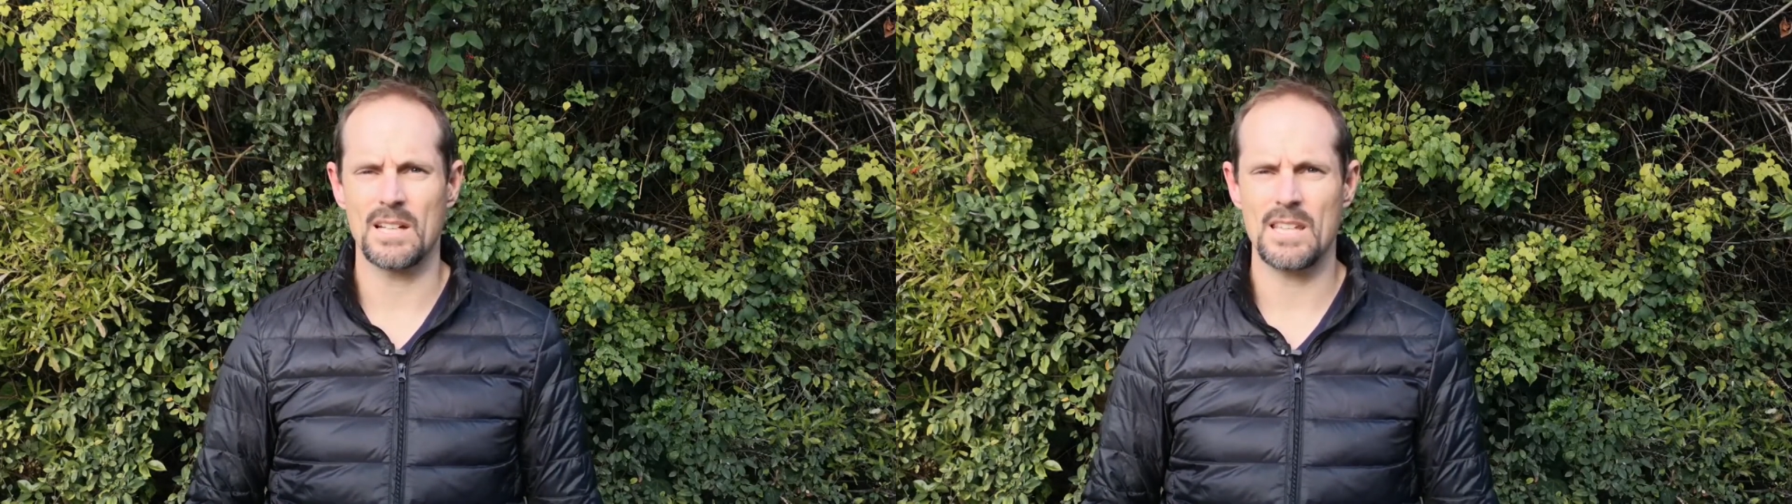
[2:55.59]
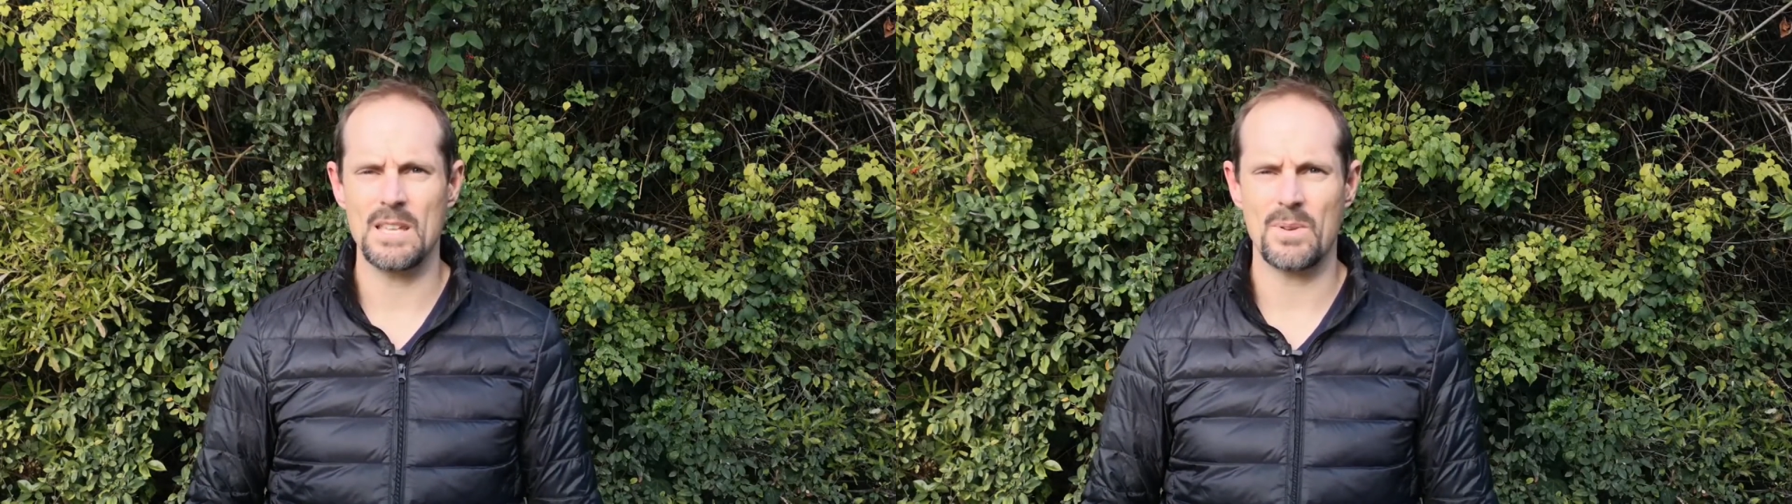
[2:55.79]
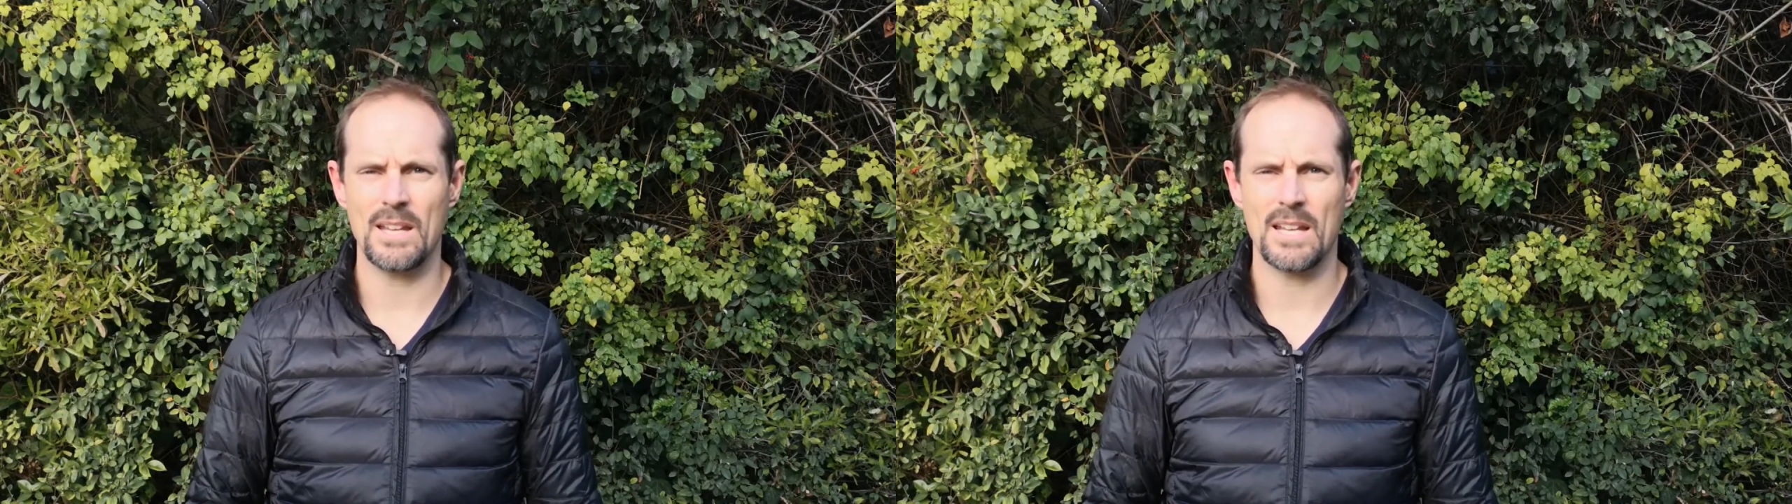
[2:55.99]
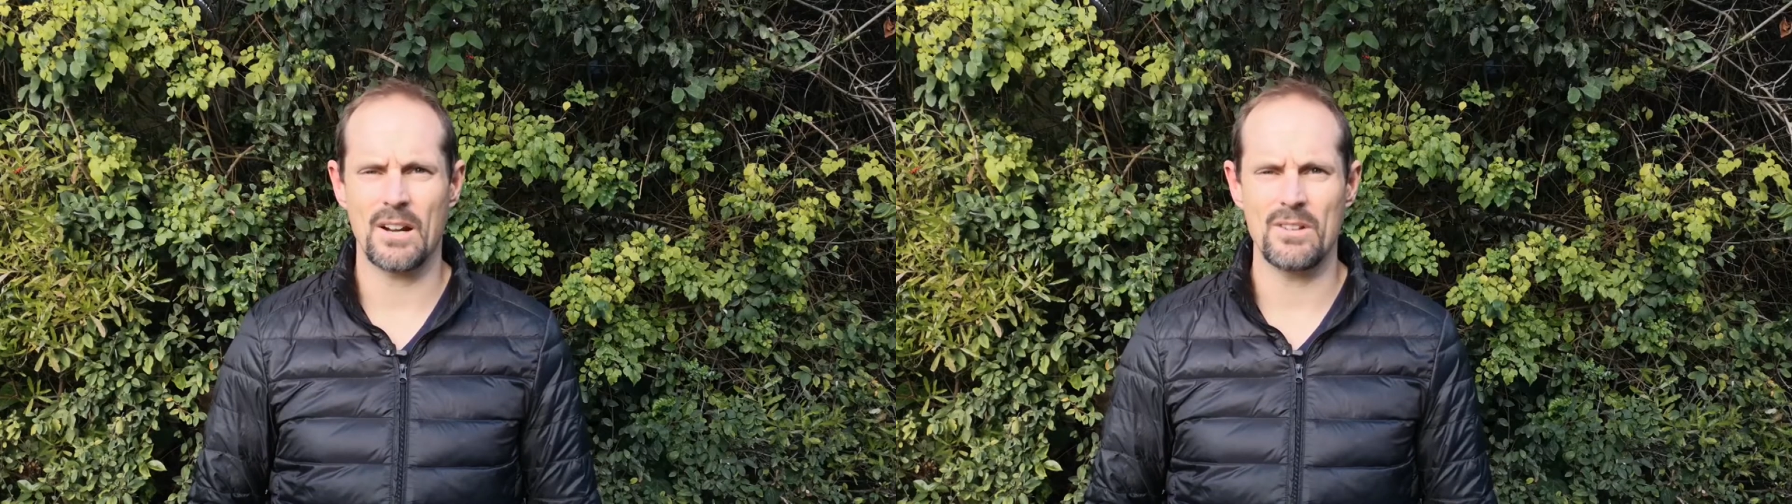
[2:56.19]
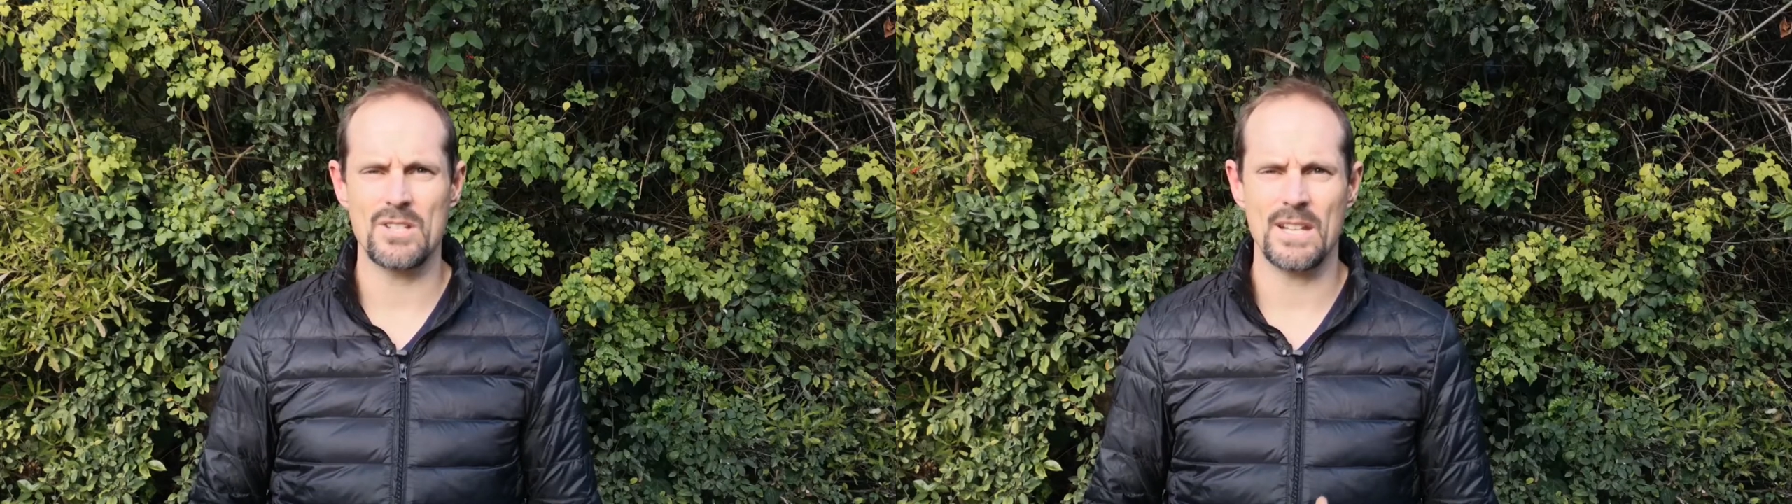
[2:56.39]
Keep
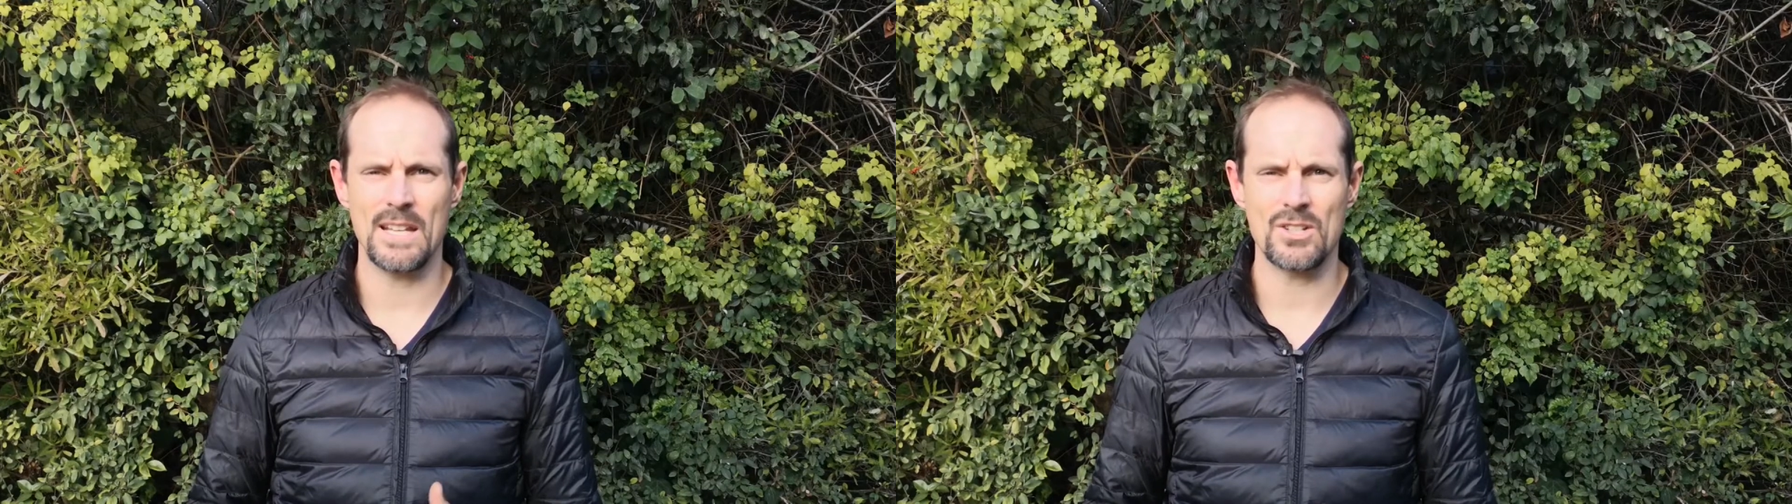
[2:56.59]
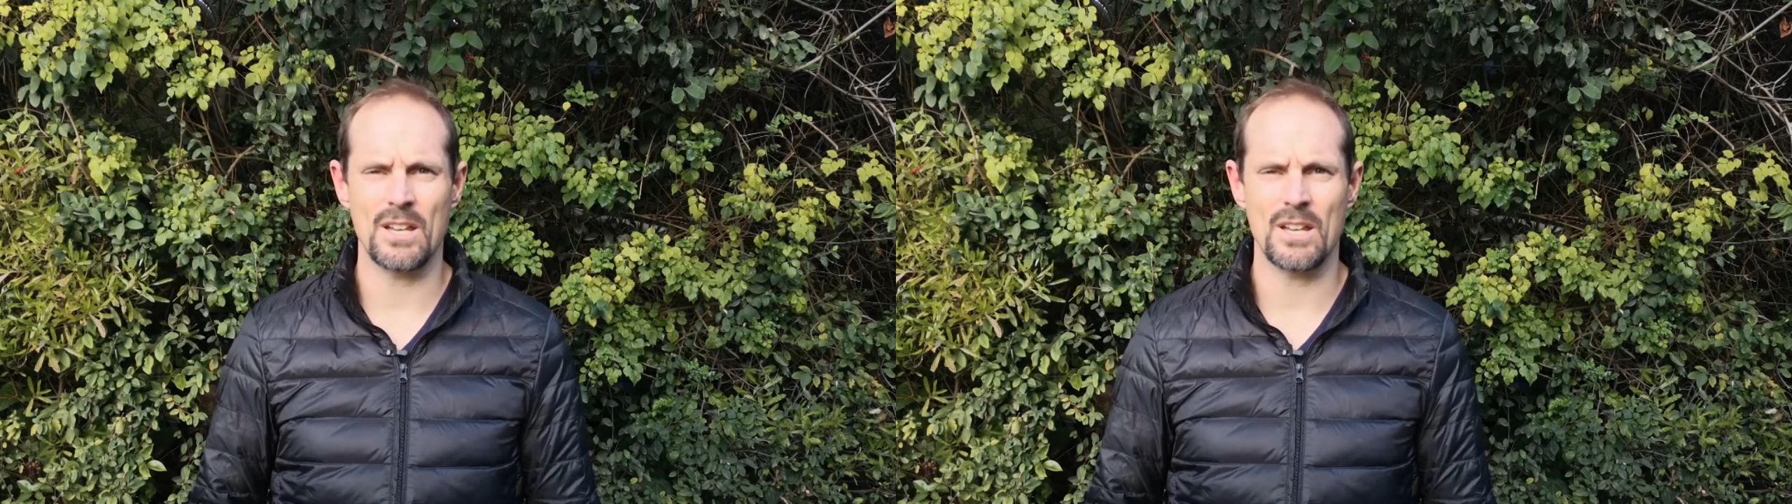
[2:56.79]
encouraging each